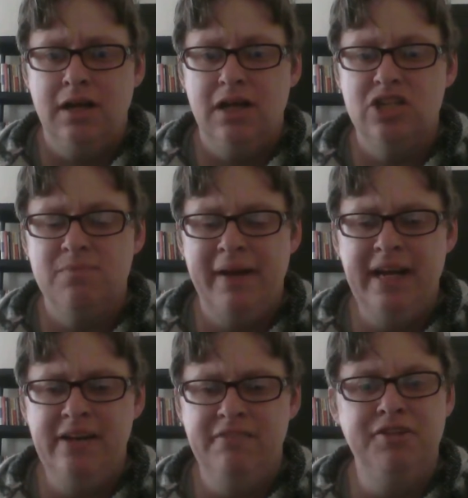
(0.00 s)
As
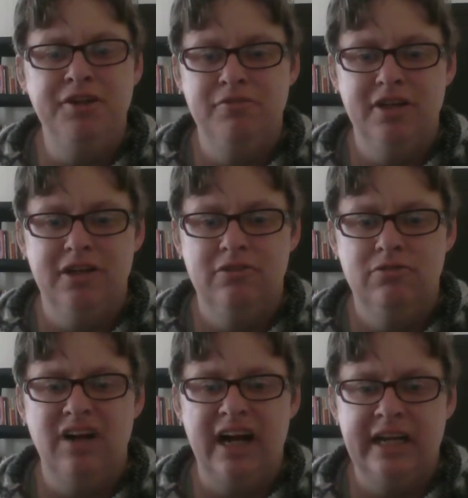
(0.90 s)
many of you
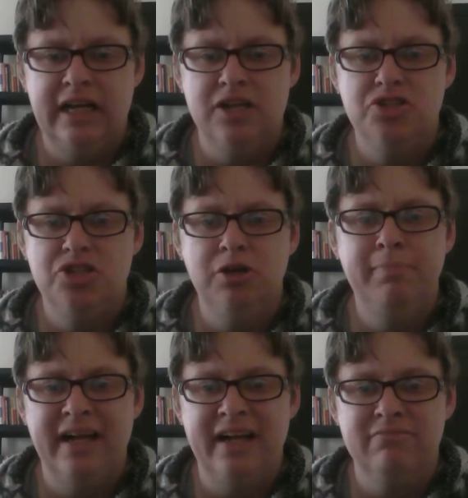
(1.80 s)
know, I had two
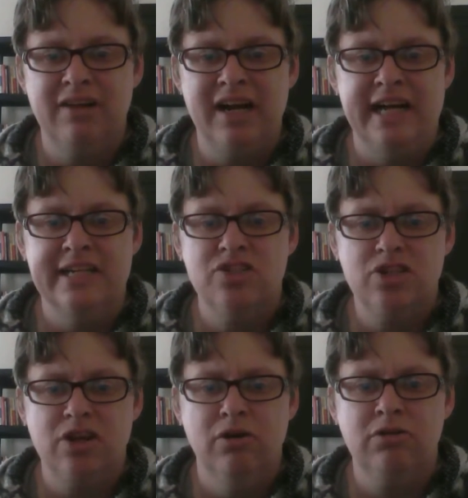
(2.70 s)
pet rats,
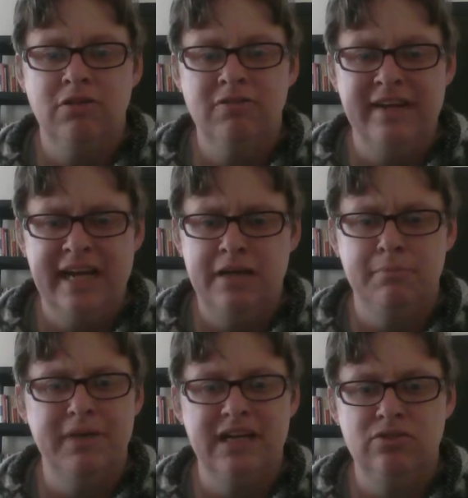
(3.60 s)
Coco and
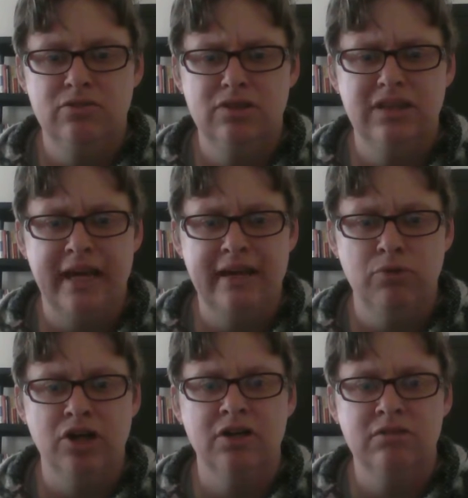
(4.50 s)
Annabelle. They
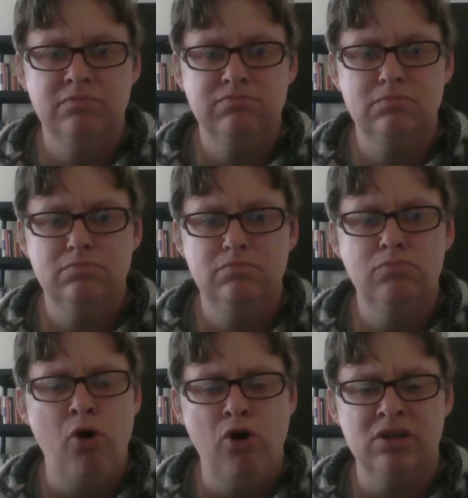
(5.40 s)
were
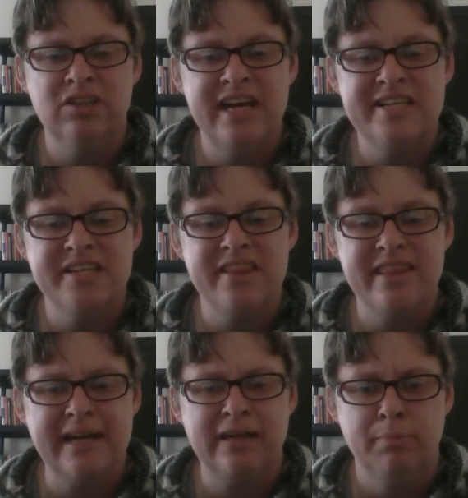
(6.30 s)
more or less a
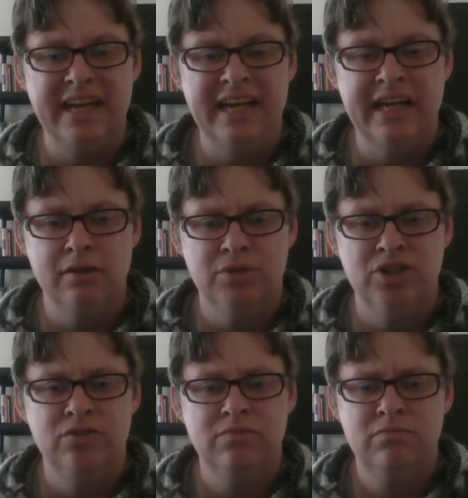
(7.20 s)
therapy animal.